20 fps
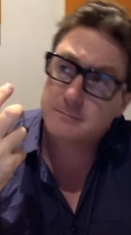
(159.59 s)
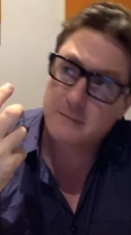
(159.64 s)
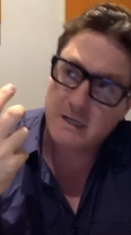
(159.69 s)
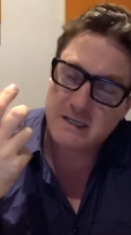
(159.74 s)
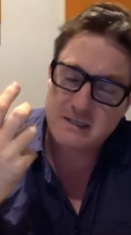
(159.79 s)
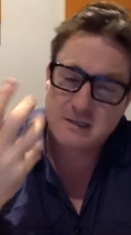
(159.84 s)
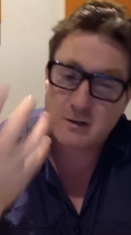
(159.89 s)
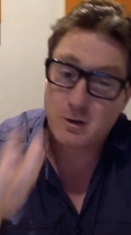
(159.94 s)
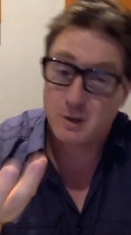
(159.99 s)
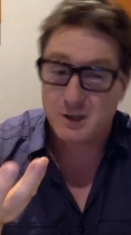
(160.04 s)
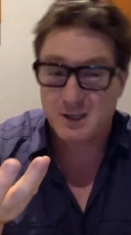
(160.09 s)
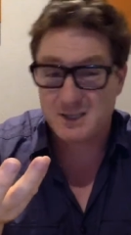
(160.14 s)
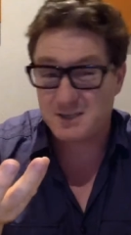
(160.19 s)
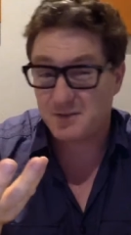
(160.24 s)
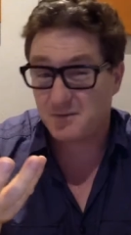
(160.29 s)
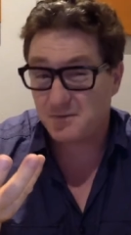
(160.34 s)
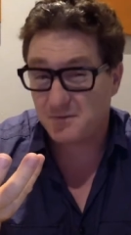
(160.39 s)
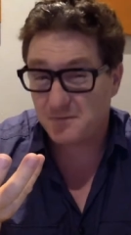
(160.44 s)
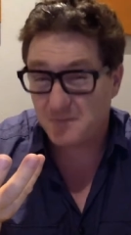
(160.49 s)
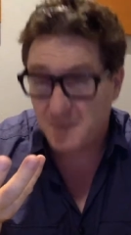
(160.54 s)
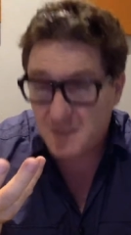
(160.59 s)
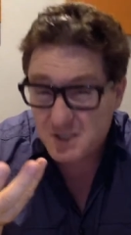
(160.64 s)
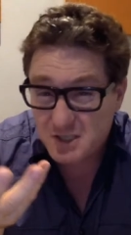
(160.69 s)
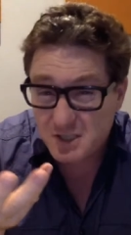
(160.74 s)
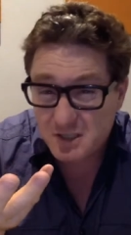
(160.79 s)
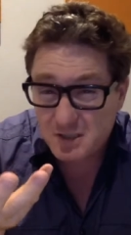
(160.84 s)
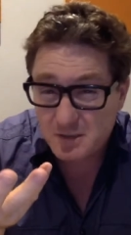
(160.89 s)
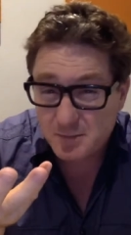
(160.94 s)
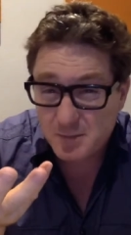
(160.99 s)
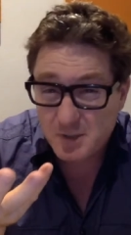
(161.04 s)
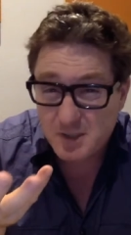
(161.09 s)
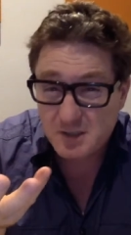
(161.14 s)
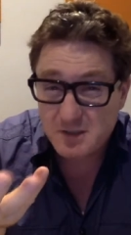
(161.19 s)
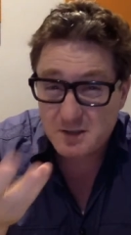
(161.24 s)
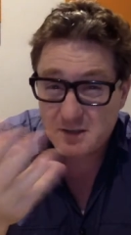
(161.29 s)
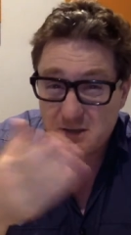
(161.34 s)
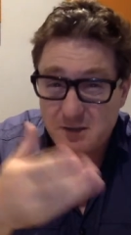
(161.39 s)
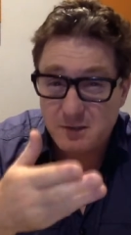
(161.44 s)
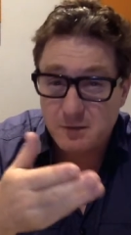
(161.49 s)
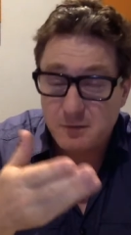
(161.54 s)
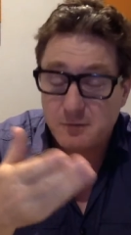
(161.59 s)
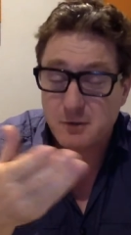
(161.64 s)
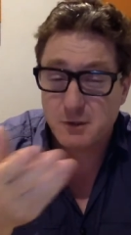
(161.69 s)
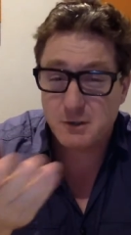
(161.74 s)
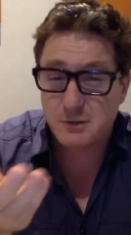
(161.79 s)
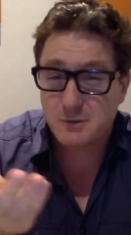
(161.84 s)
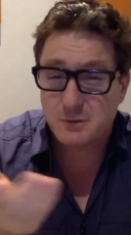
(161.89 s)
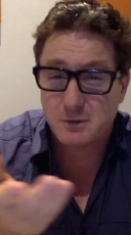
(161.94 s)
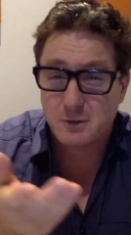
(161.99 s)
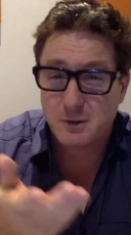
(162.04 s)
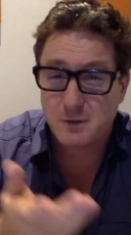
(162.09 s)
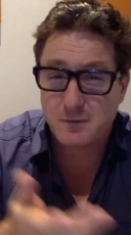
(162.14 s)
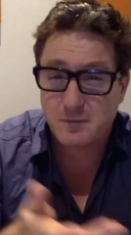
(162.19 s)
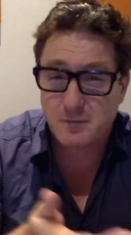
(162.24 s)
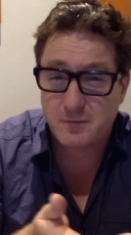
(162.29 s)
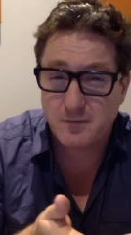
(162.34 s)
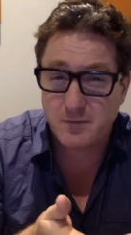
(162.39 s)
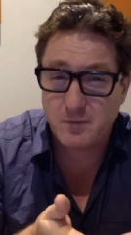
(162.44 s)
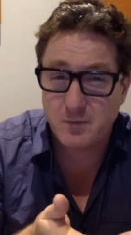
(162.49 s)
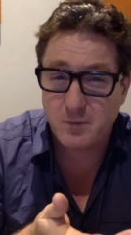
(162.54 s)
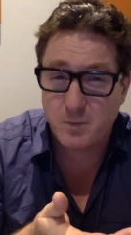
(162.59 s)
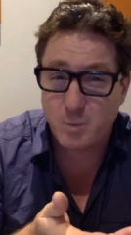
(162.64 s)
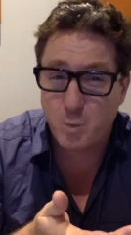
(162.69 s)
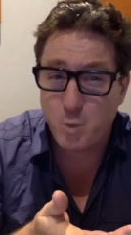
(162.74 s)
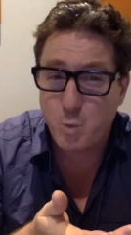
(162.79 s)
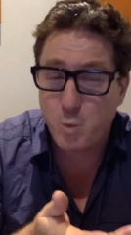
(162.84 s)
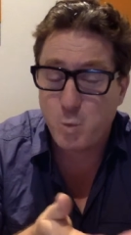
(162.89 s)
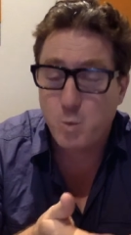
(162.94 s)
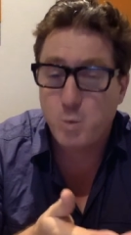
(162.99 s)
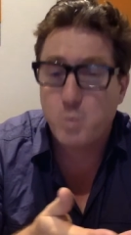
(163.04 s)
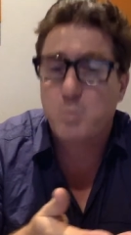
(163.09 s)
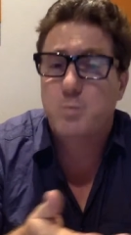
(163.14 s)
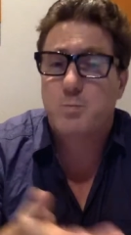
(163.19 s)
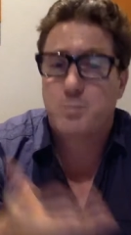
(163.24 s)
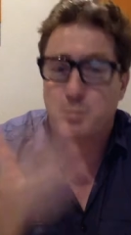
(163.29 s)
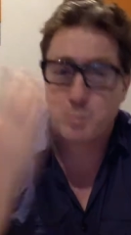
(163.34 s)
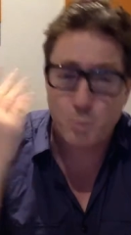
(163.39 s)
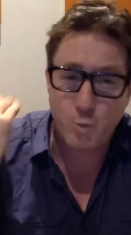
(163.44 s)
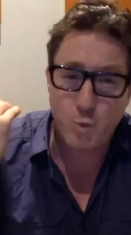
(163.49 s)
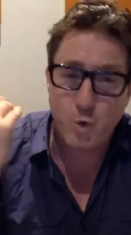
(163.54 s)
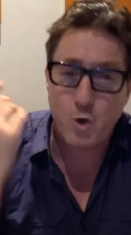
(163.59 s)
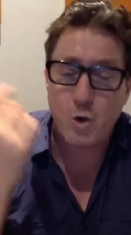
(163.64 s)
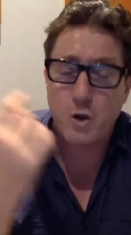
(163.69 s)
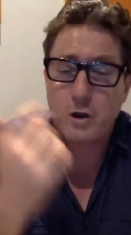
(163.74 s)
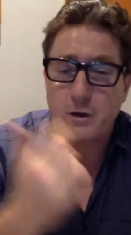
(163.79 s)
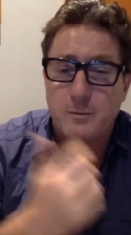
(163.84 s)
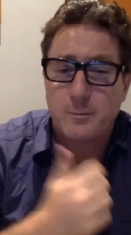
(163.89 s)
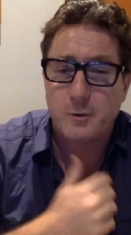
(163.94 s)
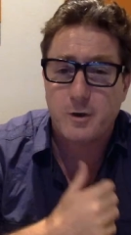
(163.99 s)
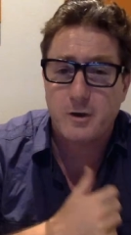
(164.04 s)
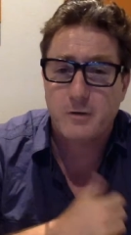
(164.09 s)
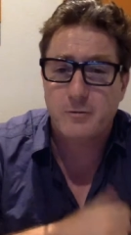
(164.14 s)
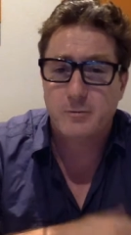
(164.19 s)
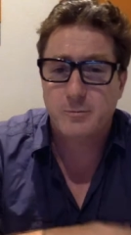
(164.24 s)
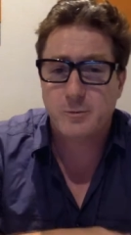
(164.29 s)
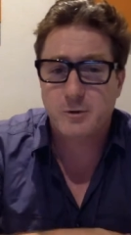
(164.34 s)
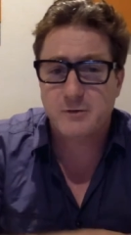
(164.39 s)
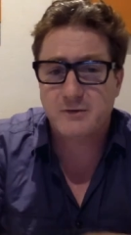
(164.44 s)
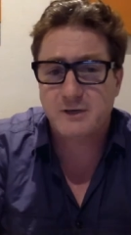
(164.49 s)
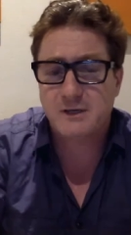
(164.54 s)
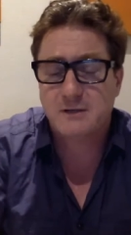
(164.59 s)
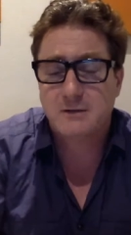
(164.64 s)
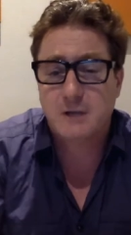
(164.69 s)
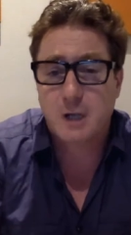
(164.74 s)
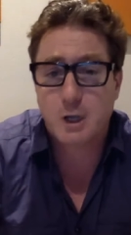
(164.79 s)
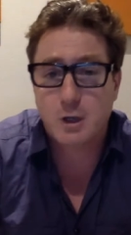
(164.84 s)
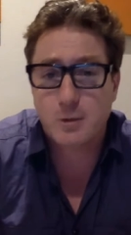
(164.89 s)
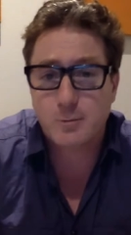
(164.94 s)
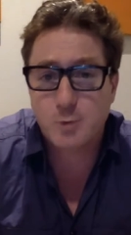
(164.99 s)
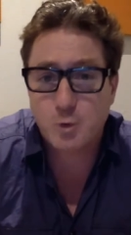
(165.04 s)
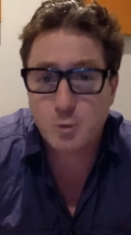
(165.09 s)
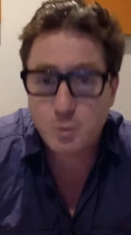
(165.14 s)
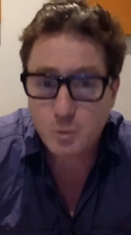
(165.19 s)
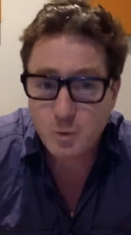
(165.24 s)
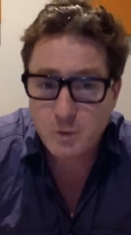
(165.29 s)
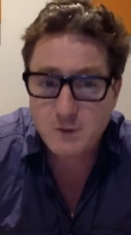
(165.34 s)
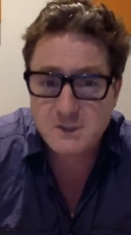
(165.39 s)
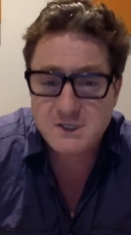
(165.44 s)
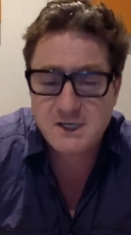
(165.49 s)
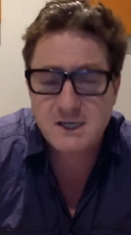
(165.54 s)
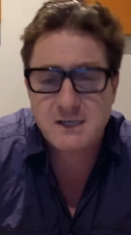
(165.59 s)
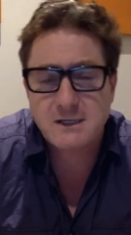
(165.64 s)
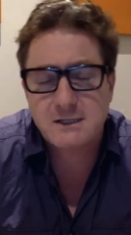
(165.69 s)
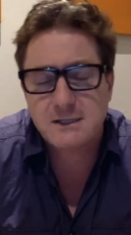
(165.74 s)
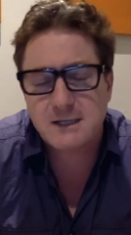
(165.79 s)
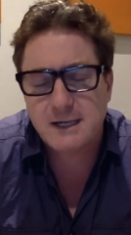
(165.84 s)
it's a lot less efficient because you've got to do a lot of work by removing a lot more water.